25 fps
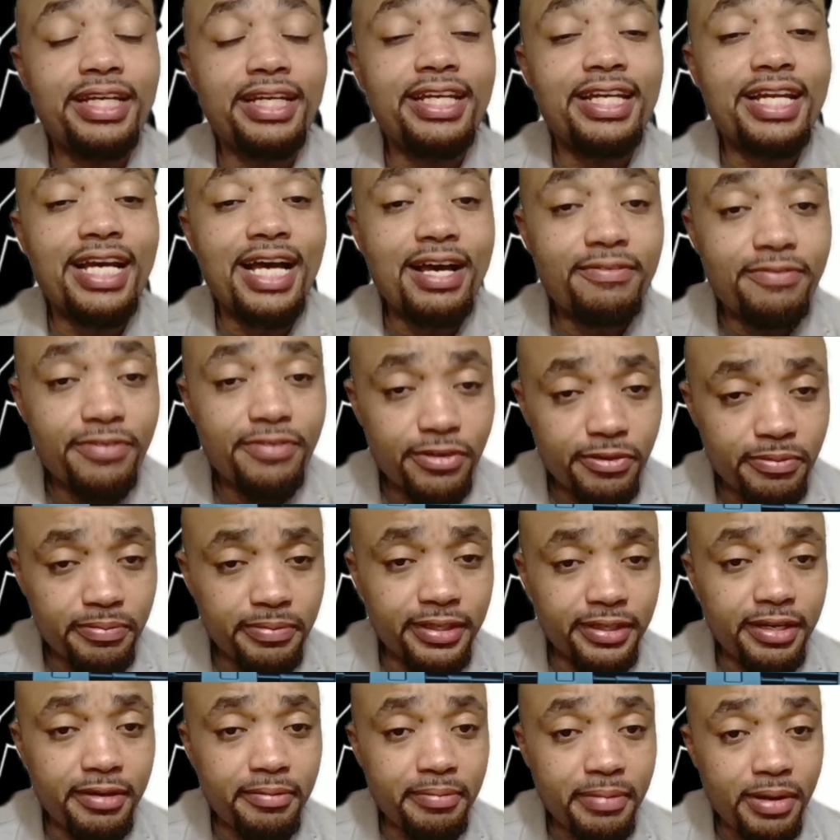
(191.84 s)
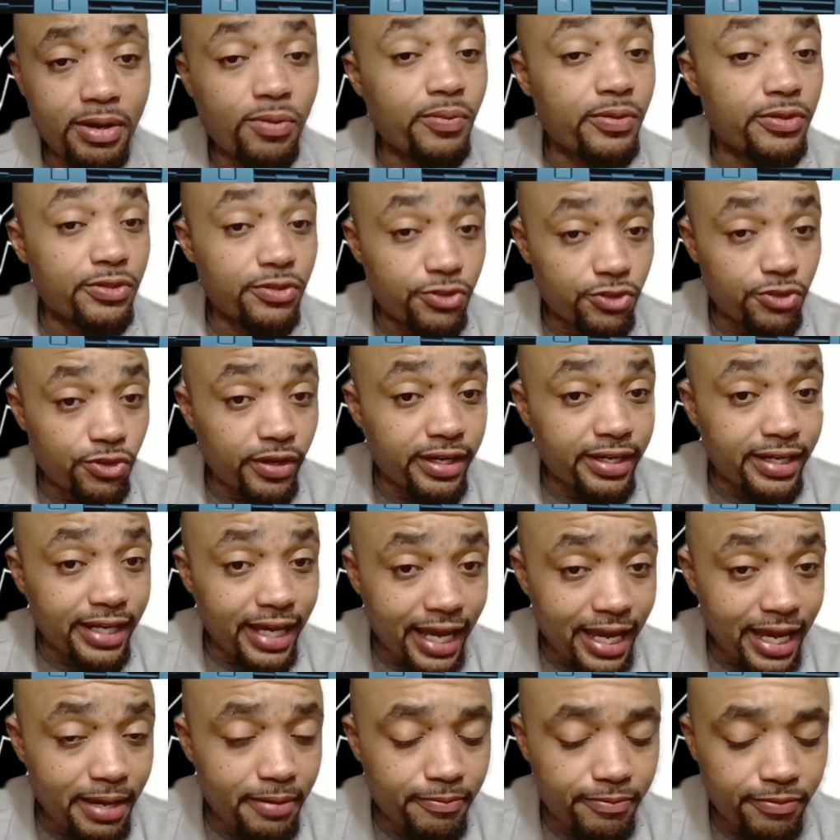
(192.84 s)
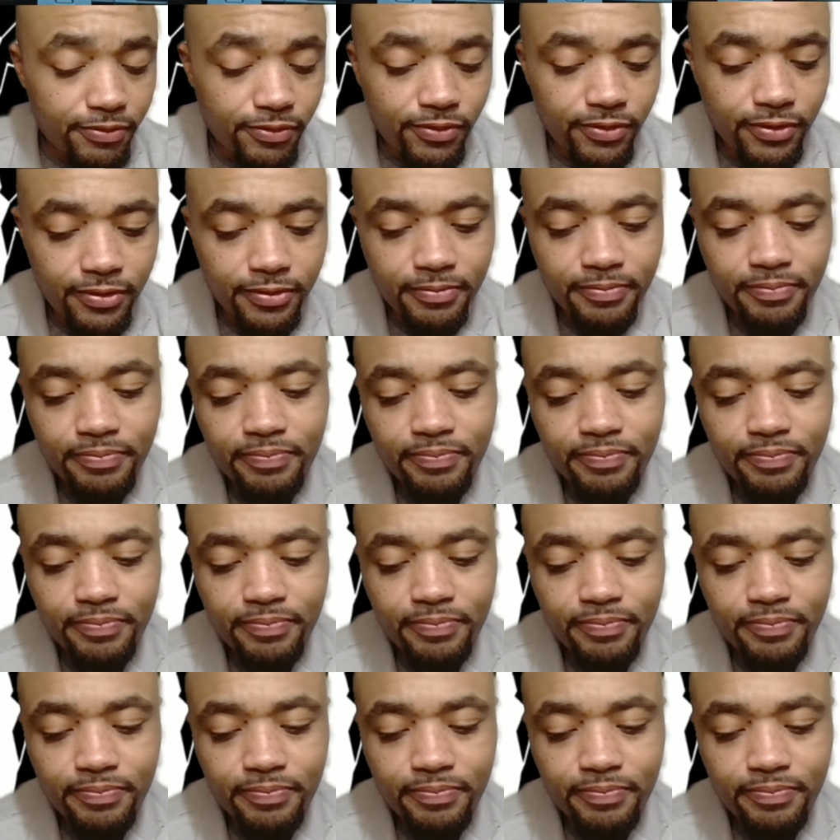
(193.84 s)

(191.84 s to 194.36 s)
and non verbally about what you're trying to aim for.